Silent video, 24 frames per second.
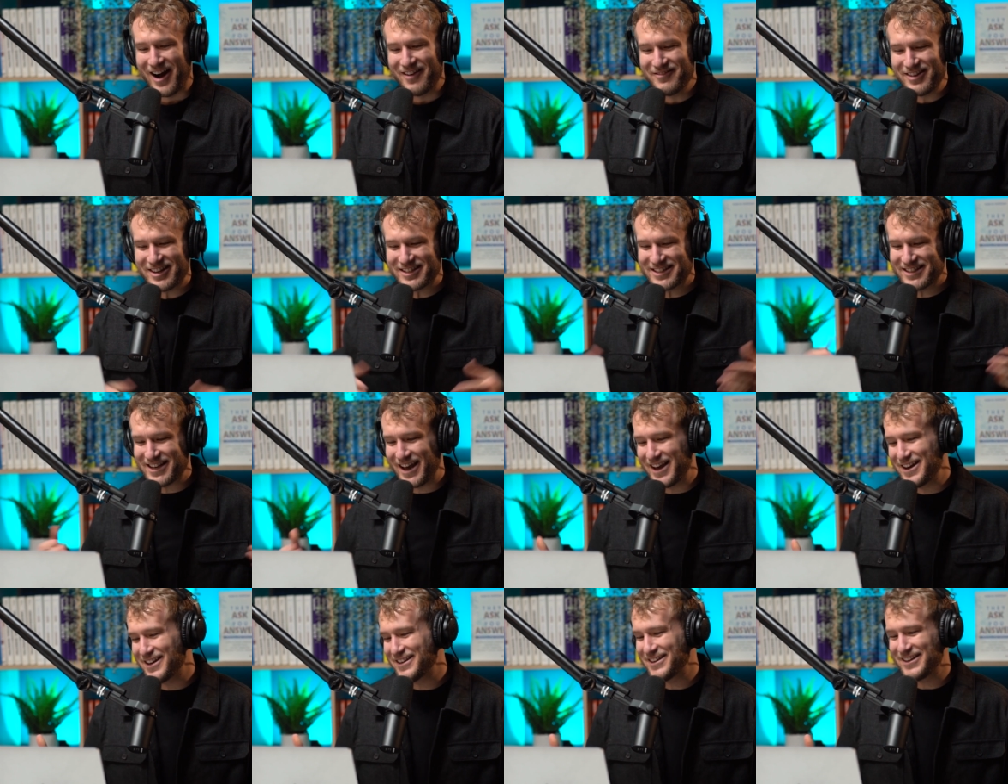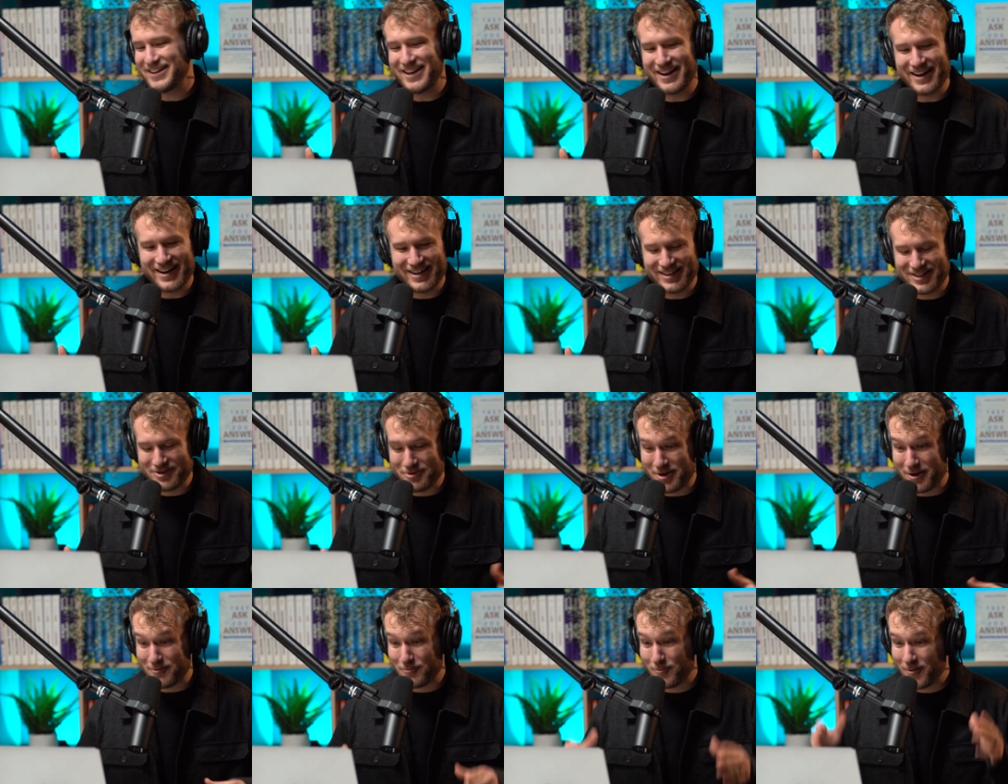I'm excited to get
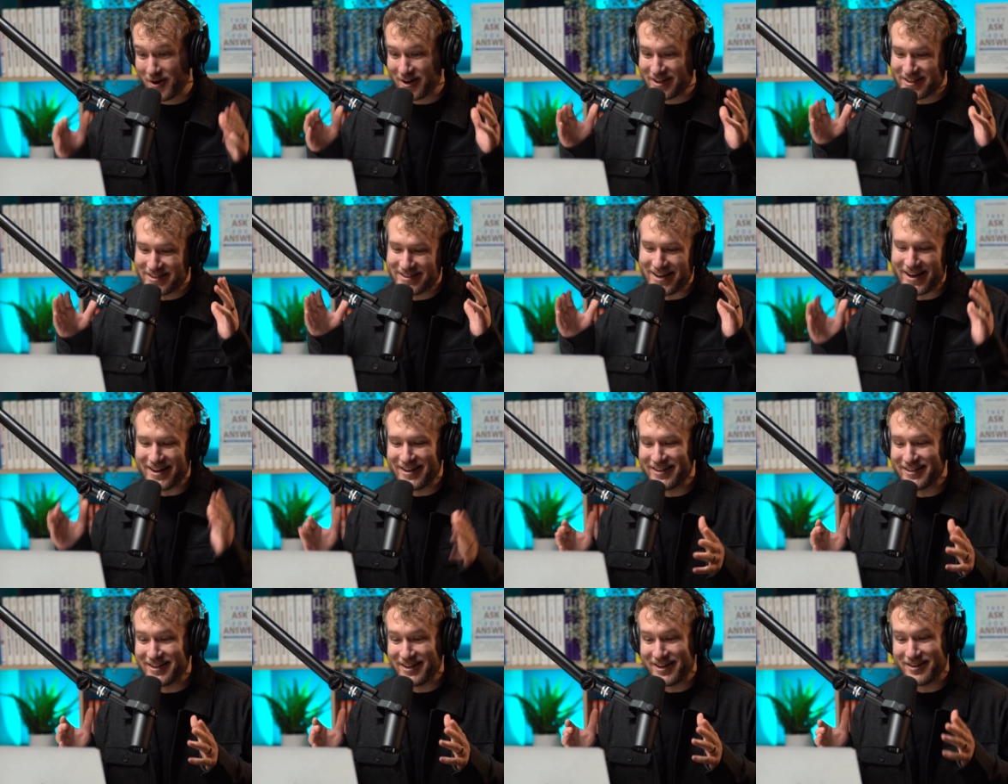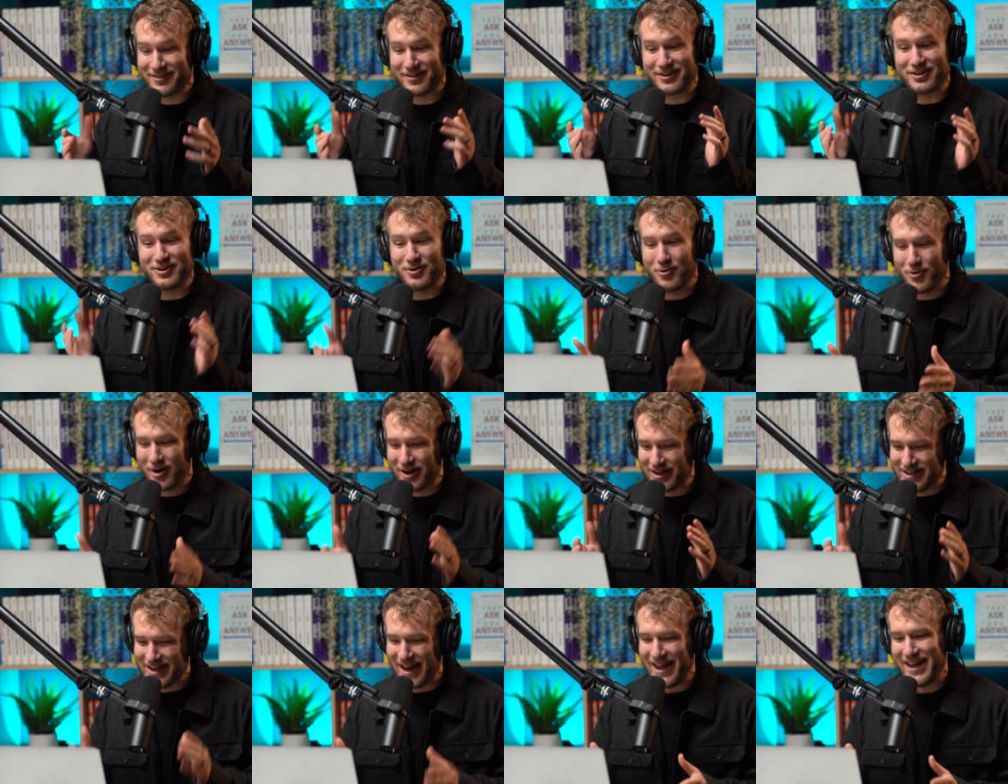into it. We're excited to hear
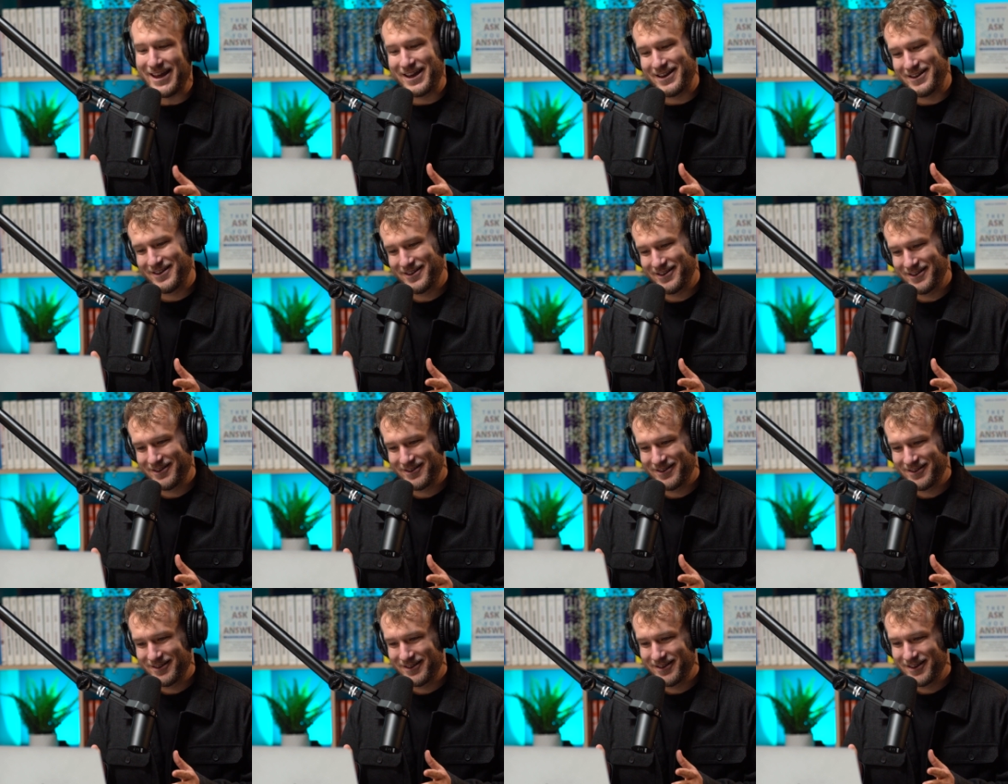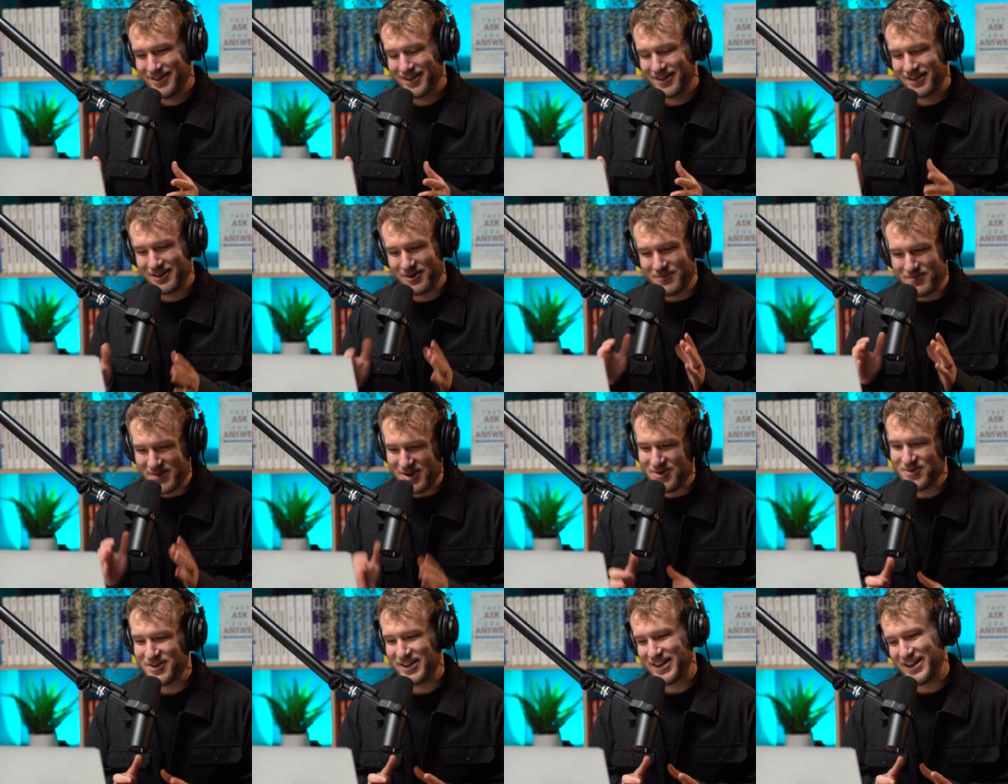your take
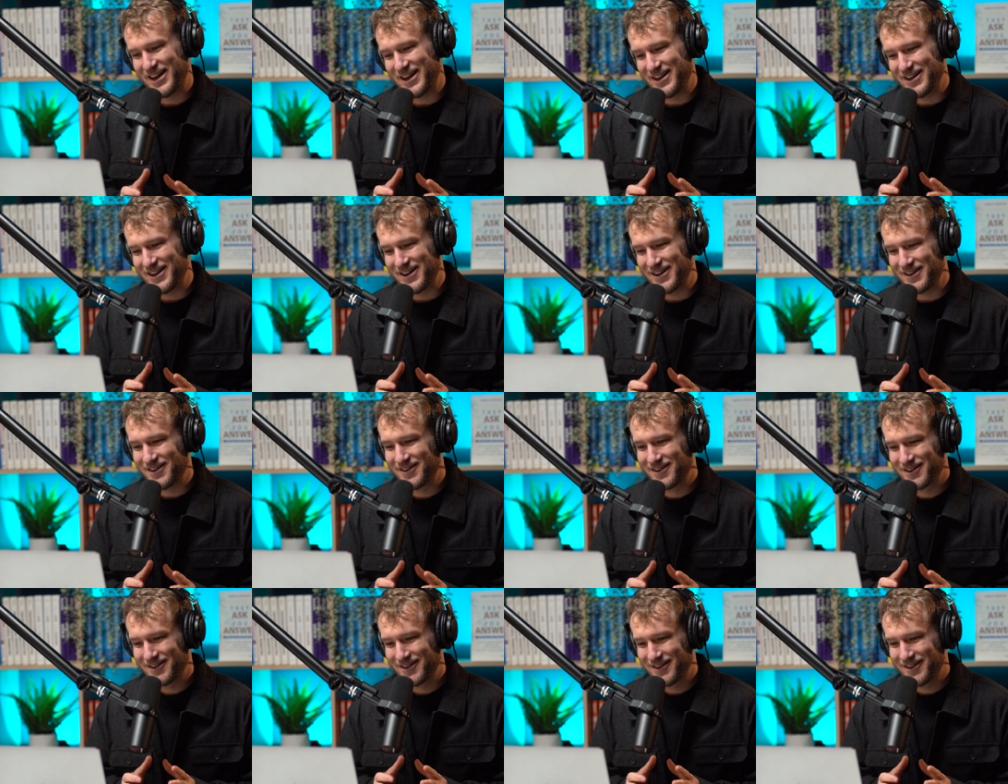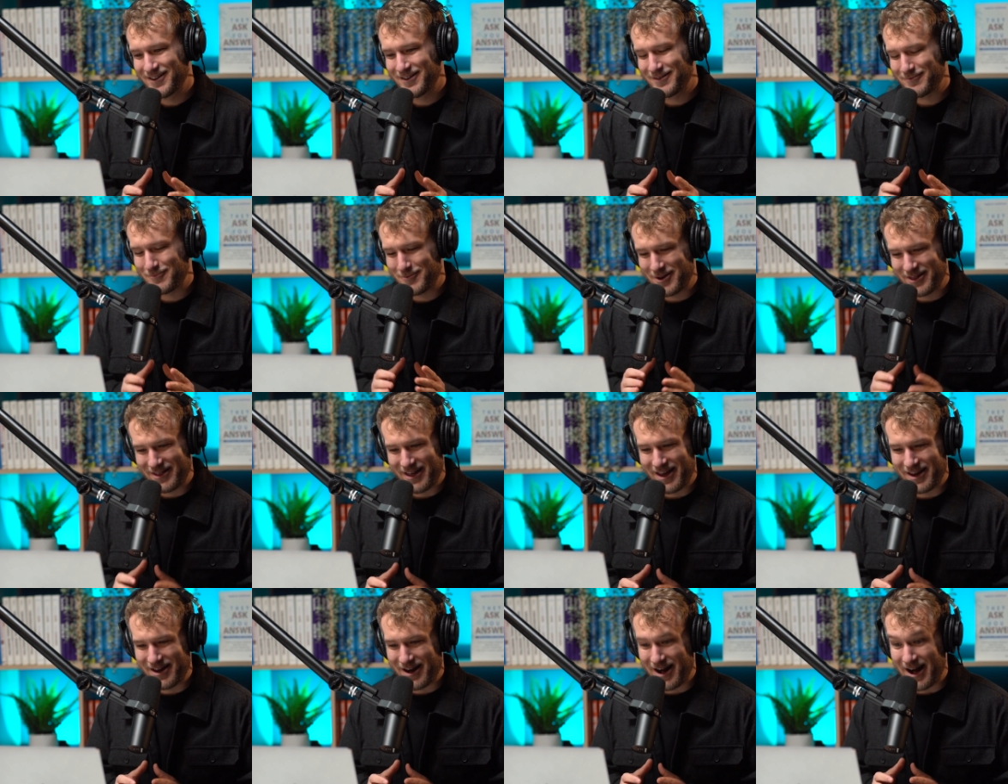communicating with
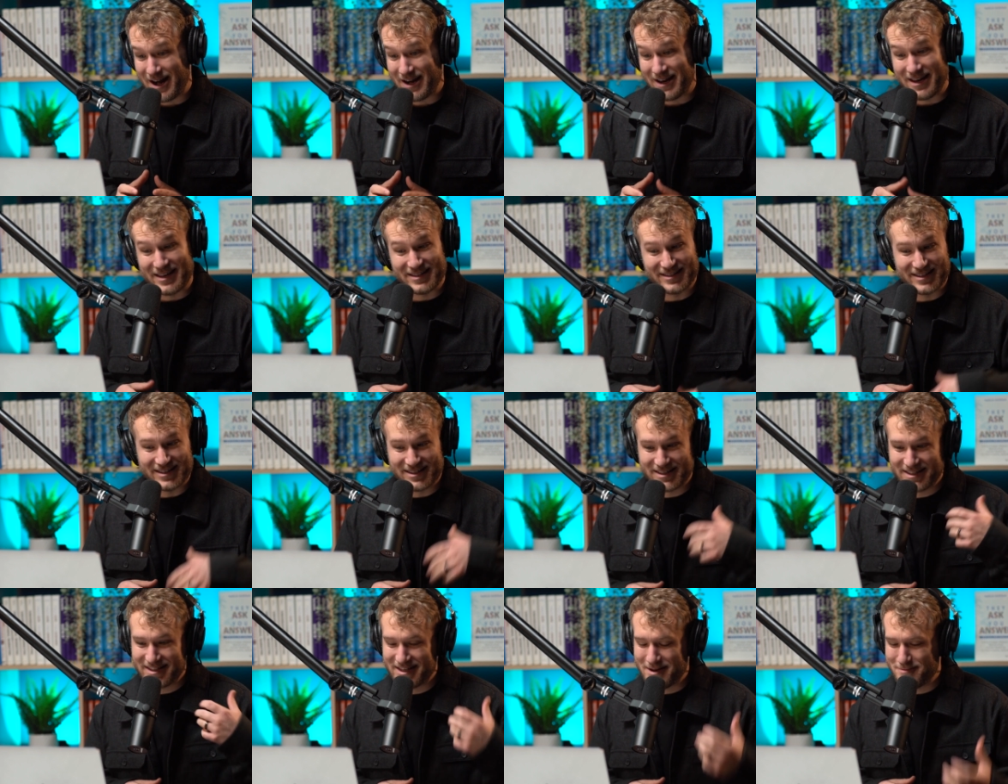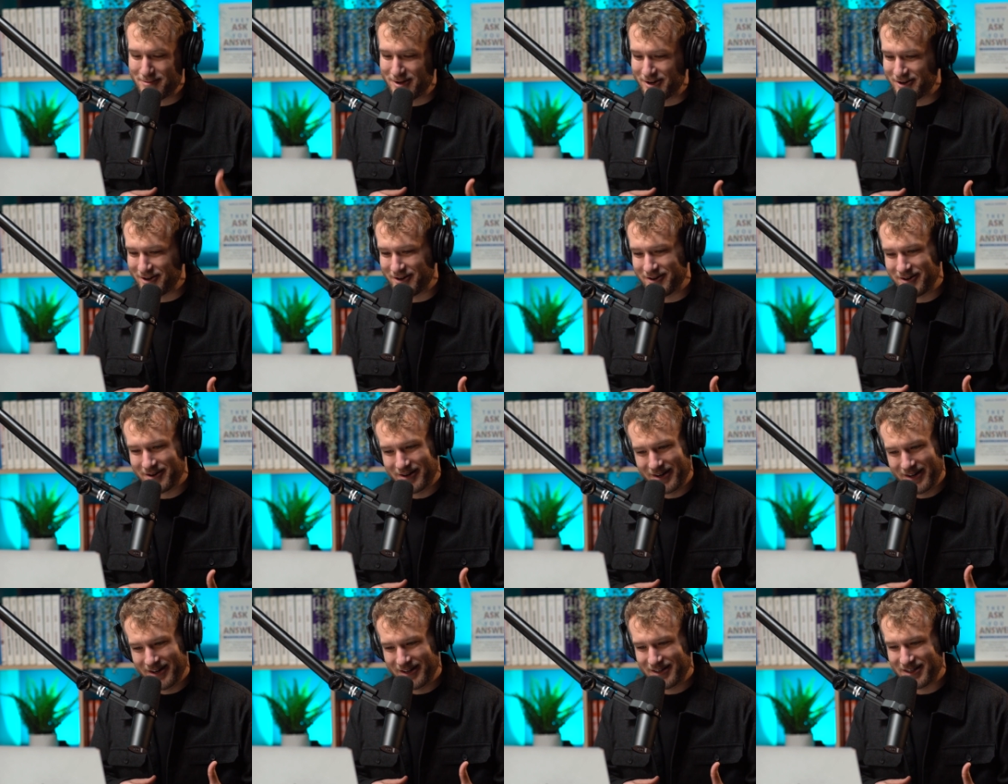AI. Is it similar
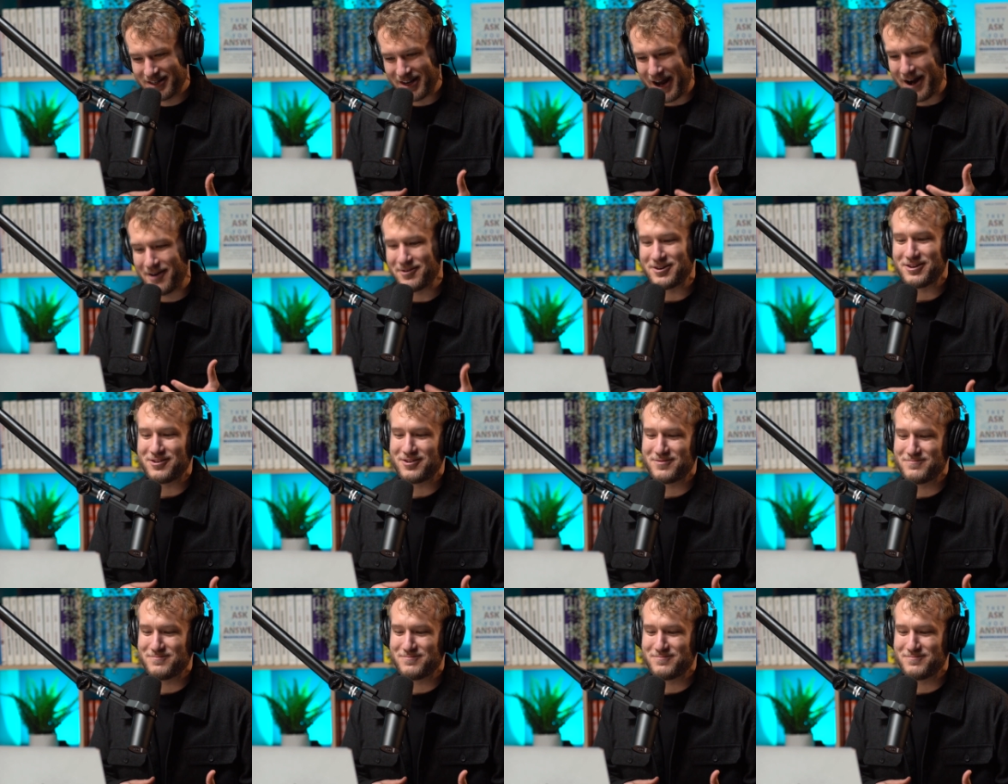to how you